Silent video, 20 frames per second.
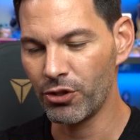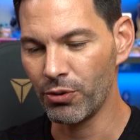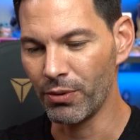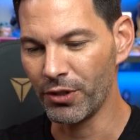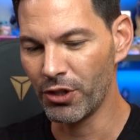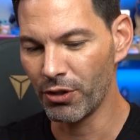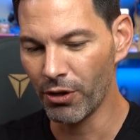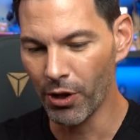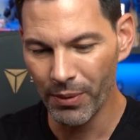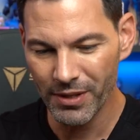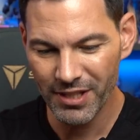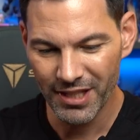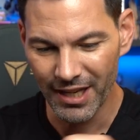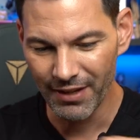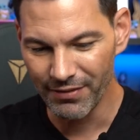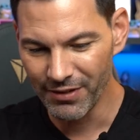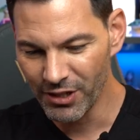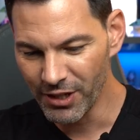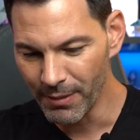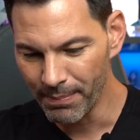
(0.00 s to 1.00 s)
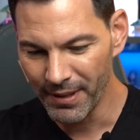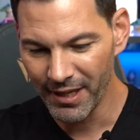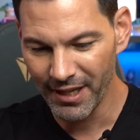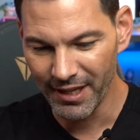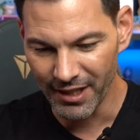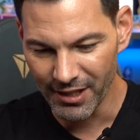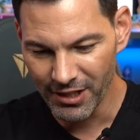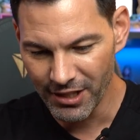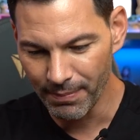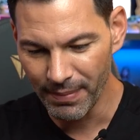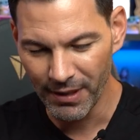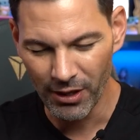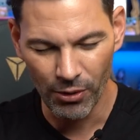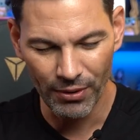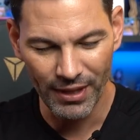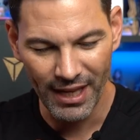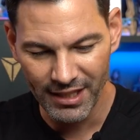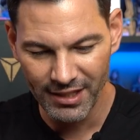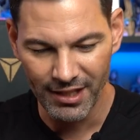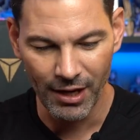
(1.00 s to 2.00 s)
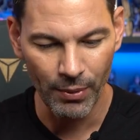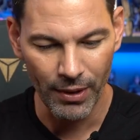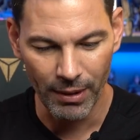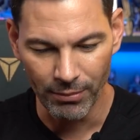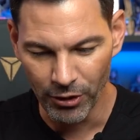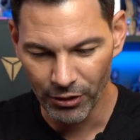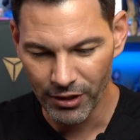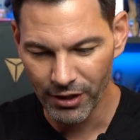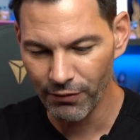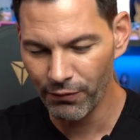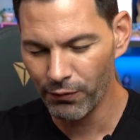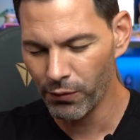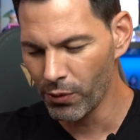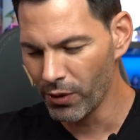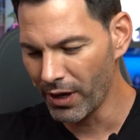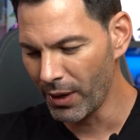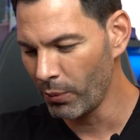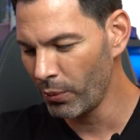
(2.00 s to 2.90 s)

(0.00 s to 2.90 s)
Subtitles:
to it, you're always kind of zipping and unzipping. Oh, that's not what I'm looking for.